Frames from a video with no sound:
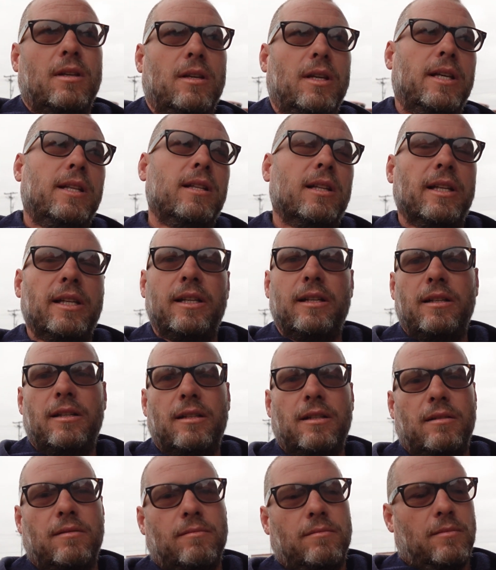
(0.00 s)
inland,
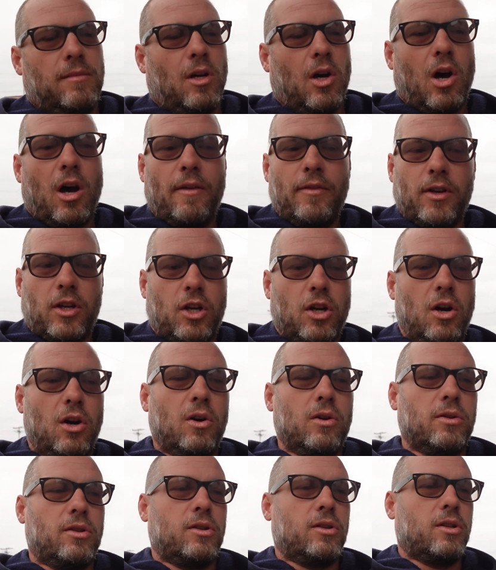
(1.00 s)
on the
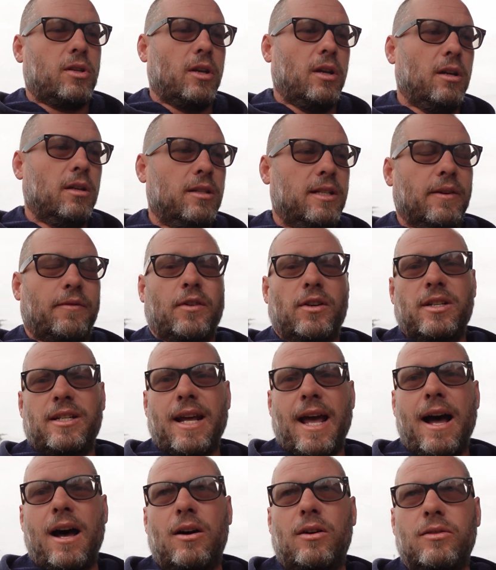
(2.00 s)
coast, different
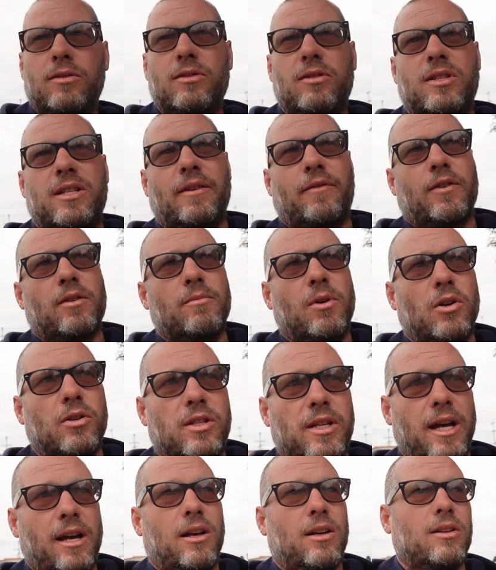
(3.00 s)
towns, different
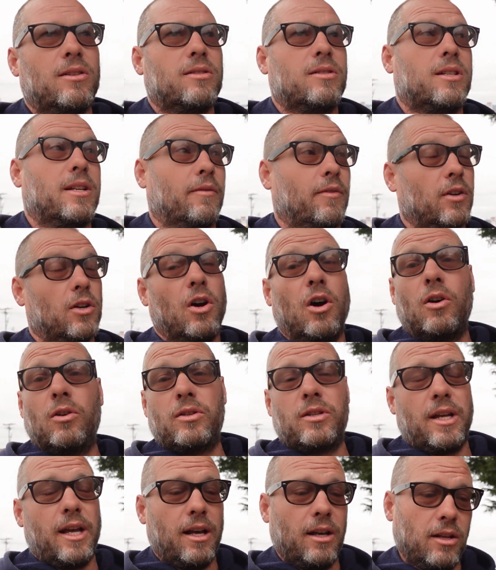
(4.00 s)
motels, different
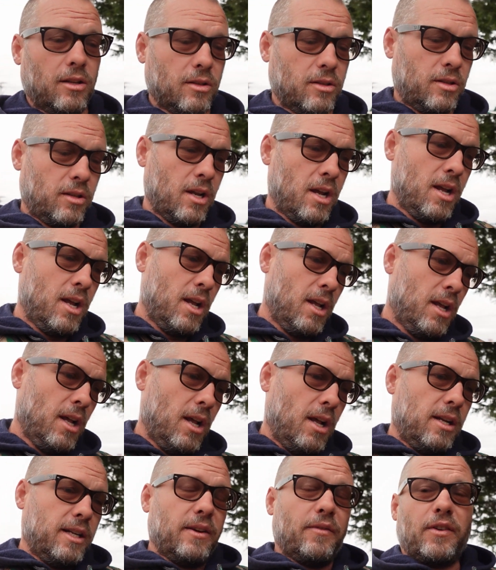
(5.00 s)
hotels,
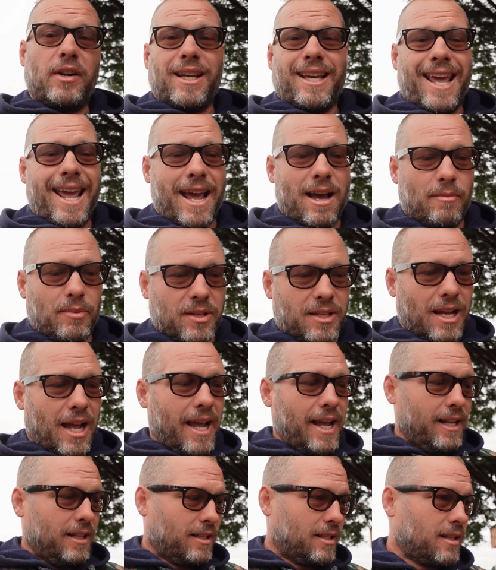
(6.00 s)
different
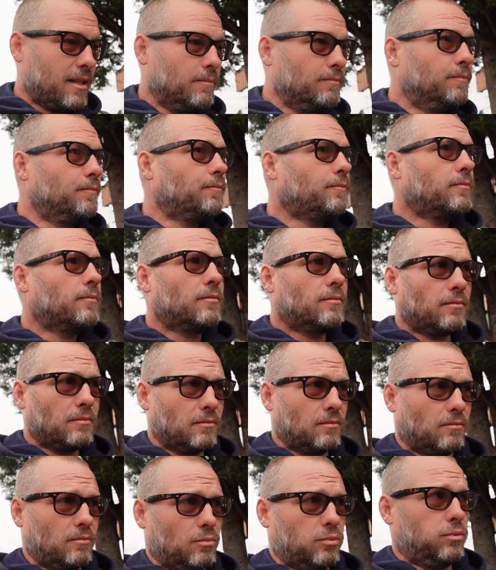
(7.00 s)
campsites,
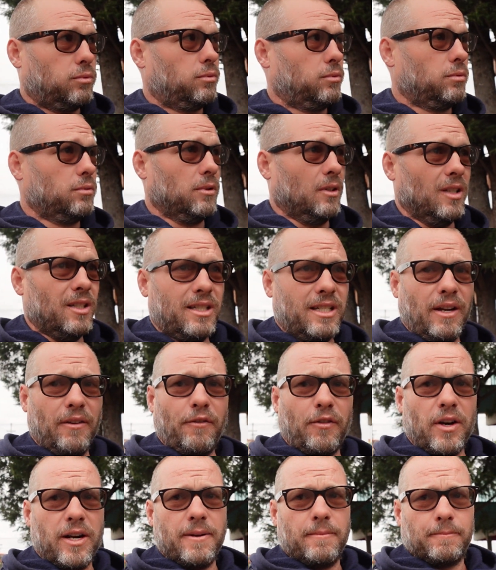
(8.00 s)

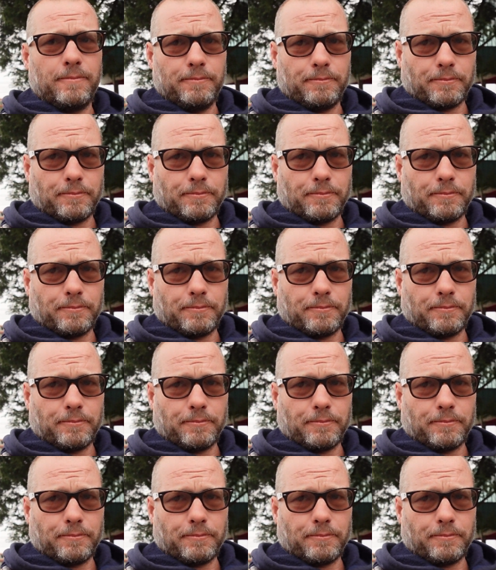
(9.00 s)
different